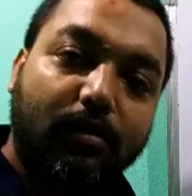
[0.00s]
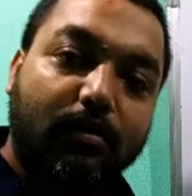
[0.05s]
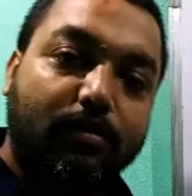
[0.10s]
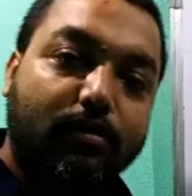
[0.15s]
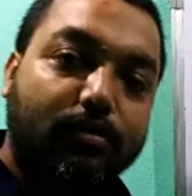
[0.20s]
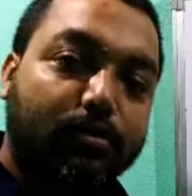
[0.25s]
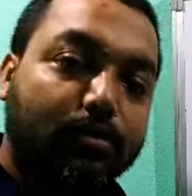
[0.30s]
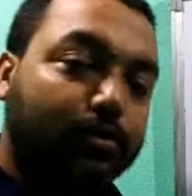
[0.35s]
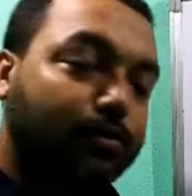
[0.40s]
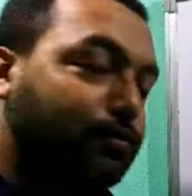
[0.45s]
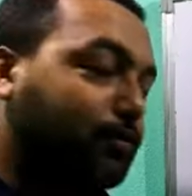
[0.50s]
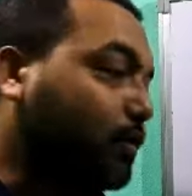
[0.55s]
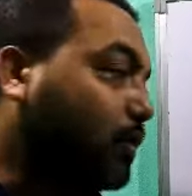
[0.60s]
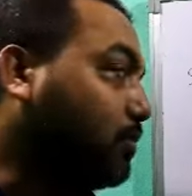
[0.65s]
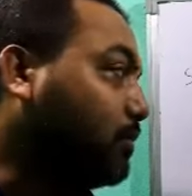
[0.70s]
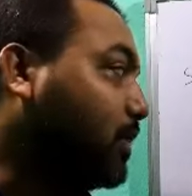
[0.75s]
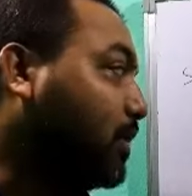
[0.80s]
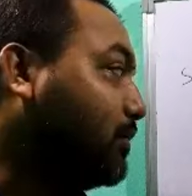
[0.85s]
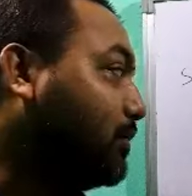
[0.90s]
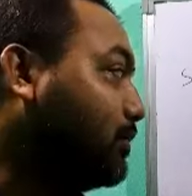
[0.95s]
so
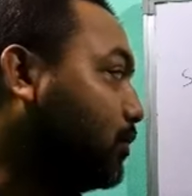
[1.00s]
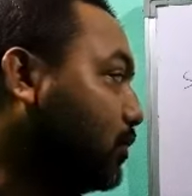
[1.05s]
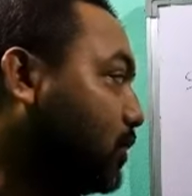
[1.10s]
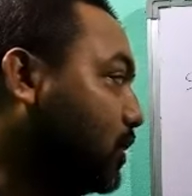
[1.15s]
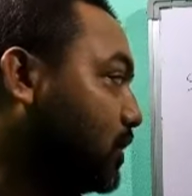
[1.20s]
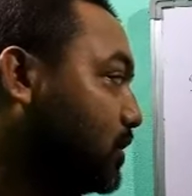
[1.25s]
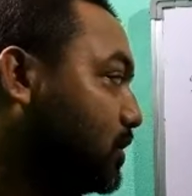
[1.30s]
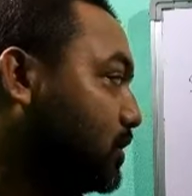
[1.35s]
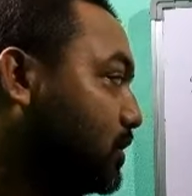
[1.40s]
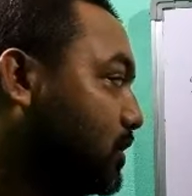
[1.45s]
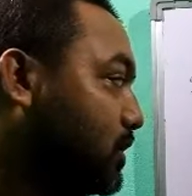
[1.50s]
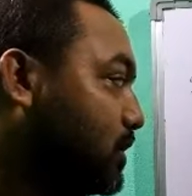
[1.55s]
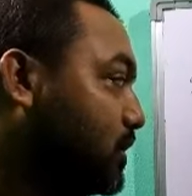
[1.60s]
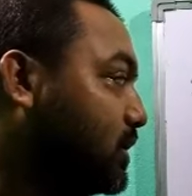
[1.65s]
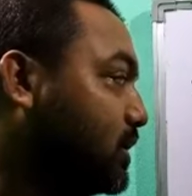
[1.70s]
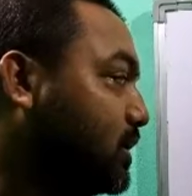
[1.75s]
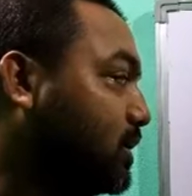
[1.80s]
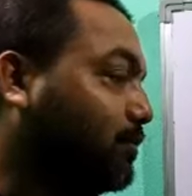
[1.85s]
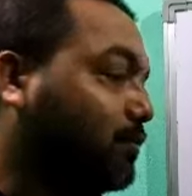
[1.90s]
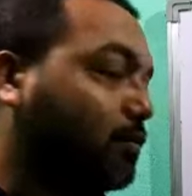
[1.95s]
from the focus, this
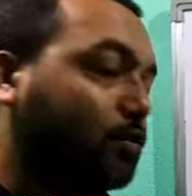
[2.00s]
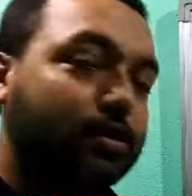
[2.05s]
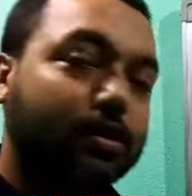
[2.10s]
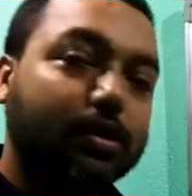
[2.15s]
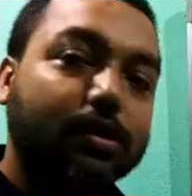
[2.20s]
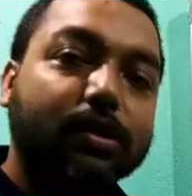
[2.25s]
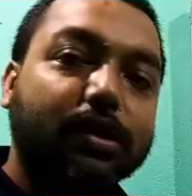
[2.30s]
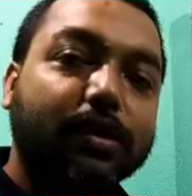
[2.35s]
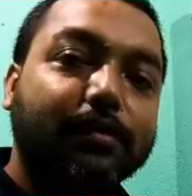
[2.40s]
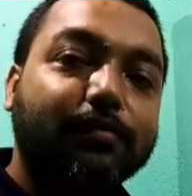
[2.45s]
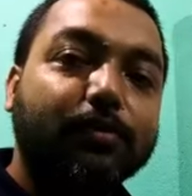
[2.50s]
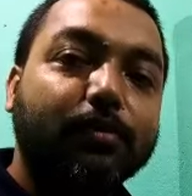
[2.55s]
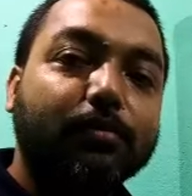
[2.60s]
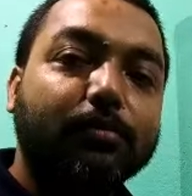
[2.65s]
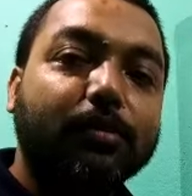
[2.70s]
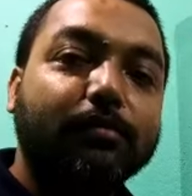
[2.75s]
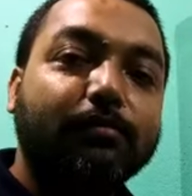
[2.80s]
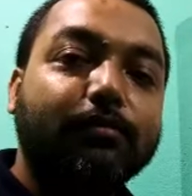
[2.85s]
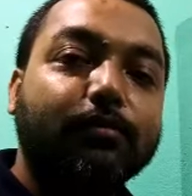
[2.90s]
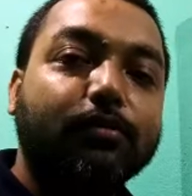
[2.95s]
is the focus,
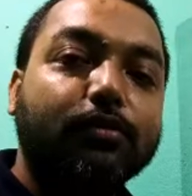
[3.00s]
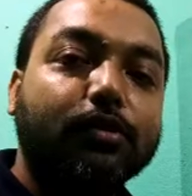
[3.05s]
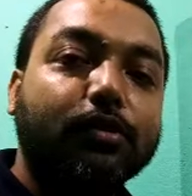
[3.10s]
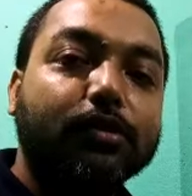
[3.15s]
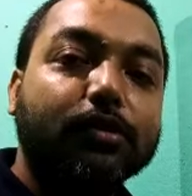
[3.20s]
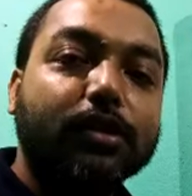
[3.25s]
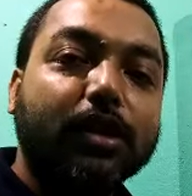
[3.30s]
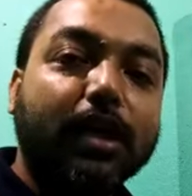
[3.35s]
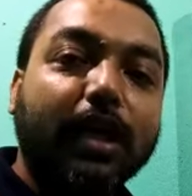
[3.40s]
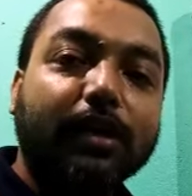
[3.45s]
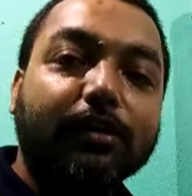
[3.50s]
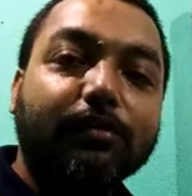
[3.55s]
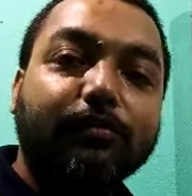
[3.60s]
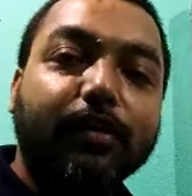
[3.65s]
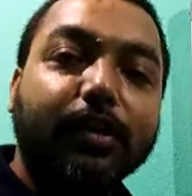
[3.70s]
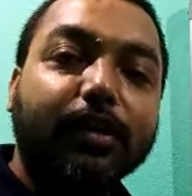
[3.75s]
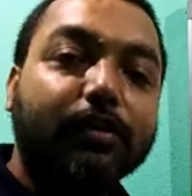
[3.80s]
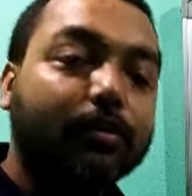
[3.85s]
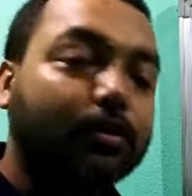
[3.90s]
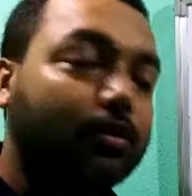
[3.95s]
from the focus,
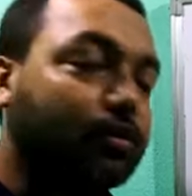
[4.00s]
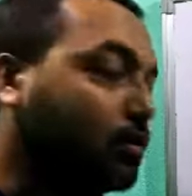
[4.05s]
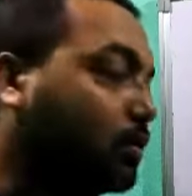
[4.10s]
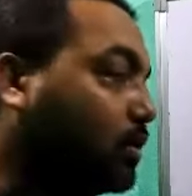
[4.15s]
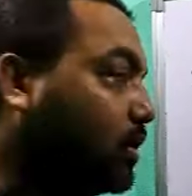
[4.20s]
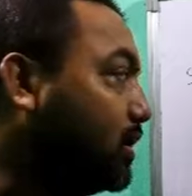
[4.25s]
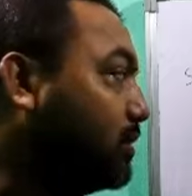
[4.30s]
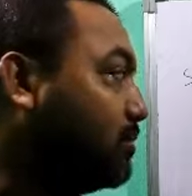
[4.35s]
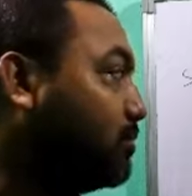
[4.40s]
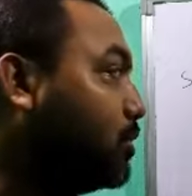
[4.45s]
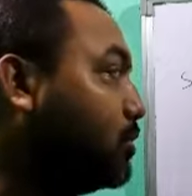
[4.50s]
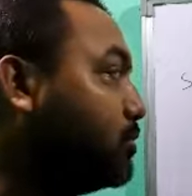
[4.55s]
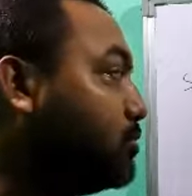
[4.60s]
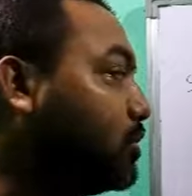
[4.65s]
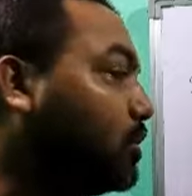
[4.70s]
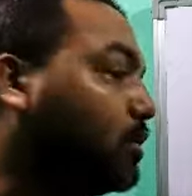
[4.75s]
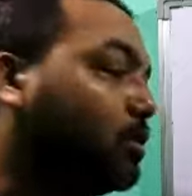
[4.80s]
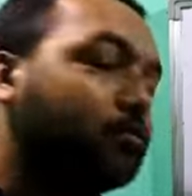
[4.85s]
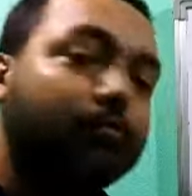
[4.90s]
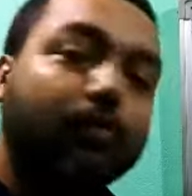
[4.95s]
earthquake not only
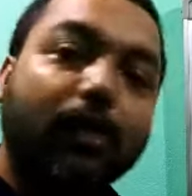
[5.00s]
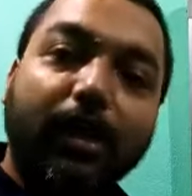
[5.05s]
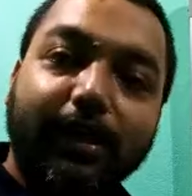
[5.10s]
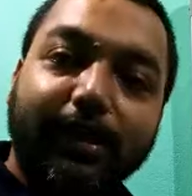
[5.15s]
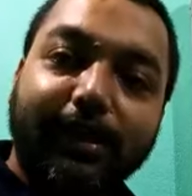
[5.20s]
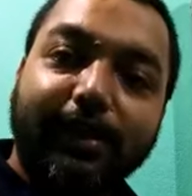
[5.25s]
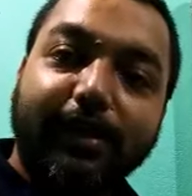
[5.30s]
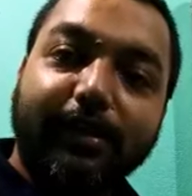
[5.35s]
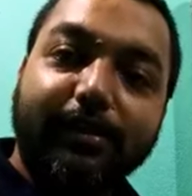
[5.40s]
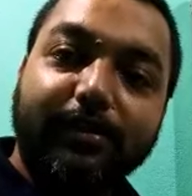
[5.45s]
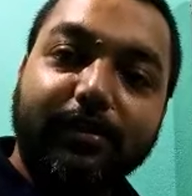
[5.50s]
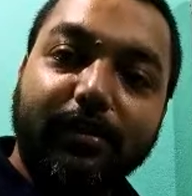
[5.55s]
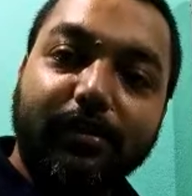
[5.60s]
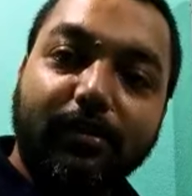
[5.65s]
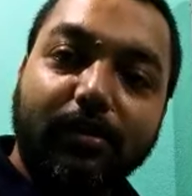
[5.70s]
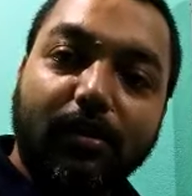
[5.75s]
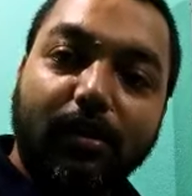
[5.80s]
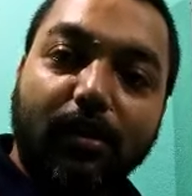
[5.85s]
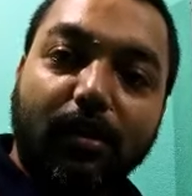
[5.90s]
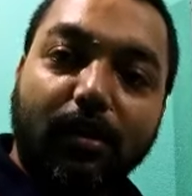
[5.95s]
moves on one
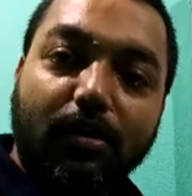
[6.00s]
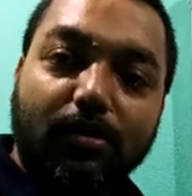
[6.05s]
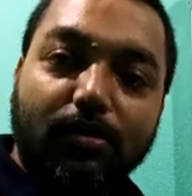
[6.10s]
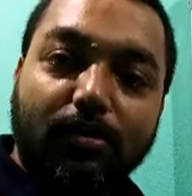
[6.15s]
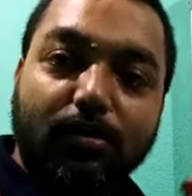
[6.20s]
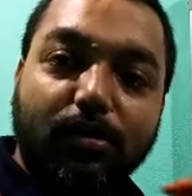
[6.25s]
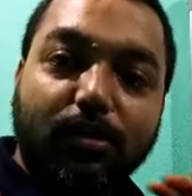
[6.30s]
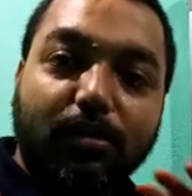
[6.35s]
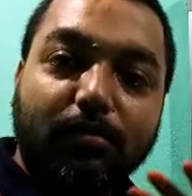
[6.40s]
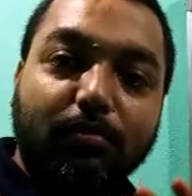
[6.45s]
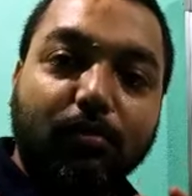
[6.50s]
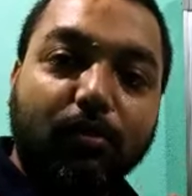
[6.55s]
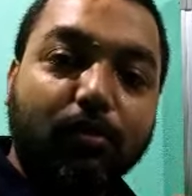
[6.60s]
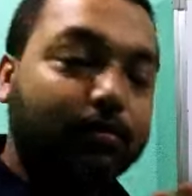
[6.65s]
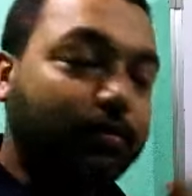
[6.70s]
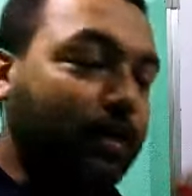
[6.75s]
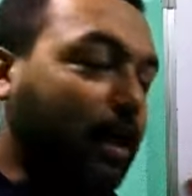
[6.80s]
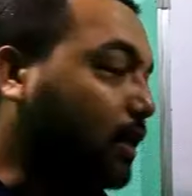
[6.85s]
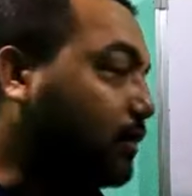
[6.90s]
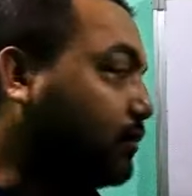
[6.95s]
direction, so the
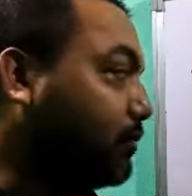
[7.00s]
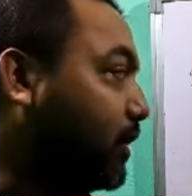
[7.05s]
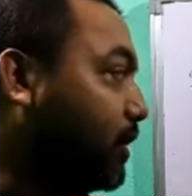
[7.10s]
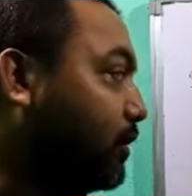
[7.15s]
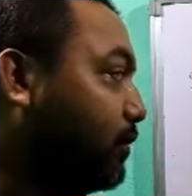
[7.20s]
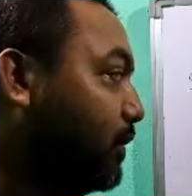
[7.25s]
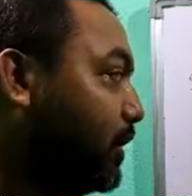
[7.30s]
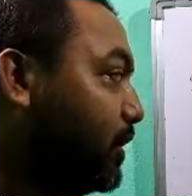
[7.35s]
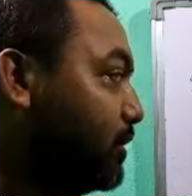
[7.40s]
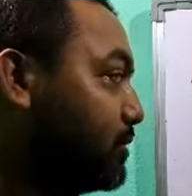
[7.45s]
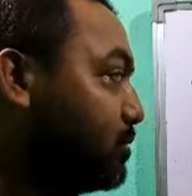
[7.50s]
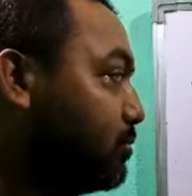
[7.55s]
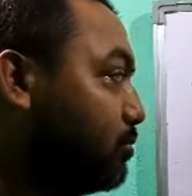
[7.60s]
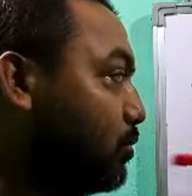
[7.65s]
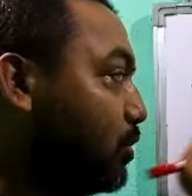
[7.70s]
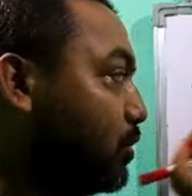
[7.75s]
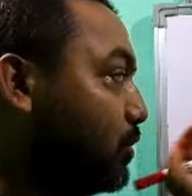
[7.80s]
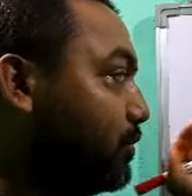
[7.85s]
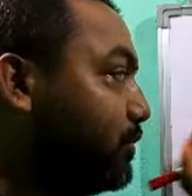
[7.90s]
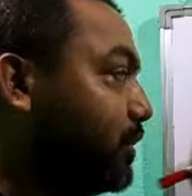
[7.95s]
earthquake waves
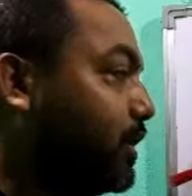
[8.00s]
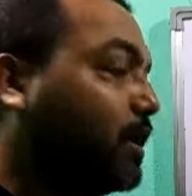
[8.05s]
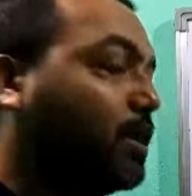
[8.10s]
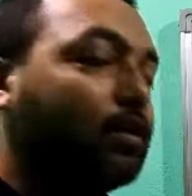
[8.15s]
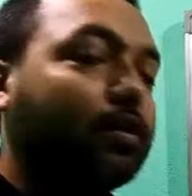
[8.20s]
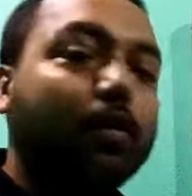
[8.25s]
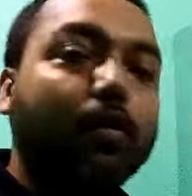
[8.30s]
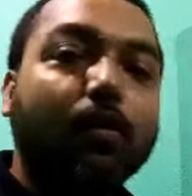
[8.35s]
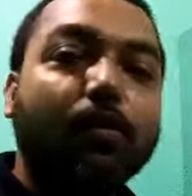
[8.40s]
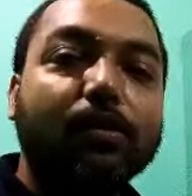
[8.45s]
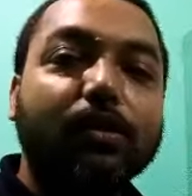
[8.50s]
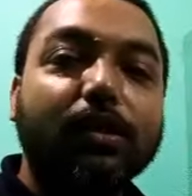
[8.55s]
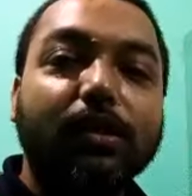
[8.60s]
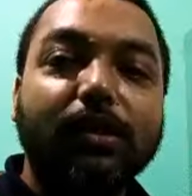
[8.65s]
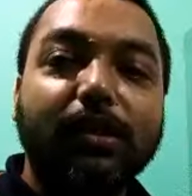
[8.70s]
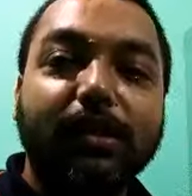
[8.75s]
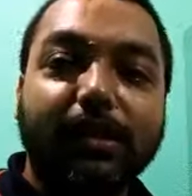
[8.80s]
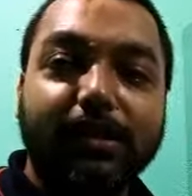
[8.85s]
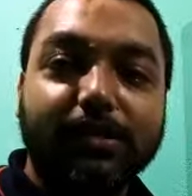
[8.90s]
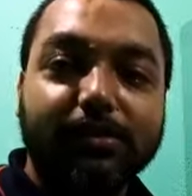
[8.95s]
move in all
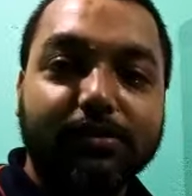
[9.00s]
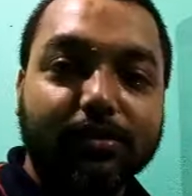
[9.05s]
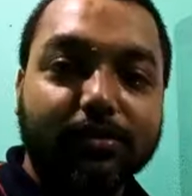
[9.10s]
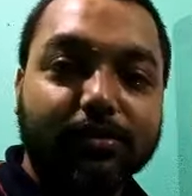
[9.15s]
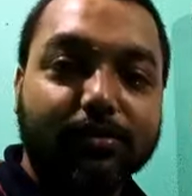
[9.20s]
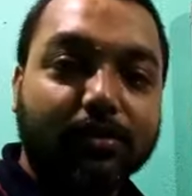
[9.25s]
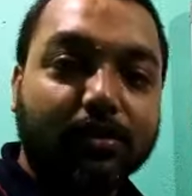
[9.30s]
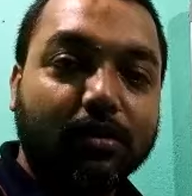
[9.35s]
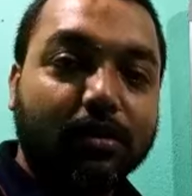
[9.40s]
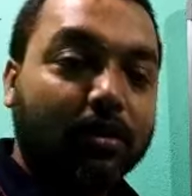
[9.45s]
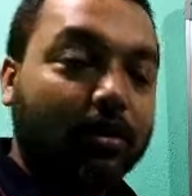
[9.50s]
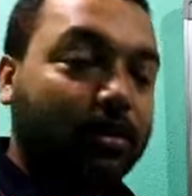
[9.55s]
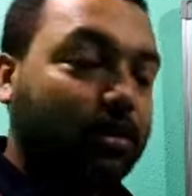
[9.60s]
the directions.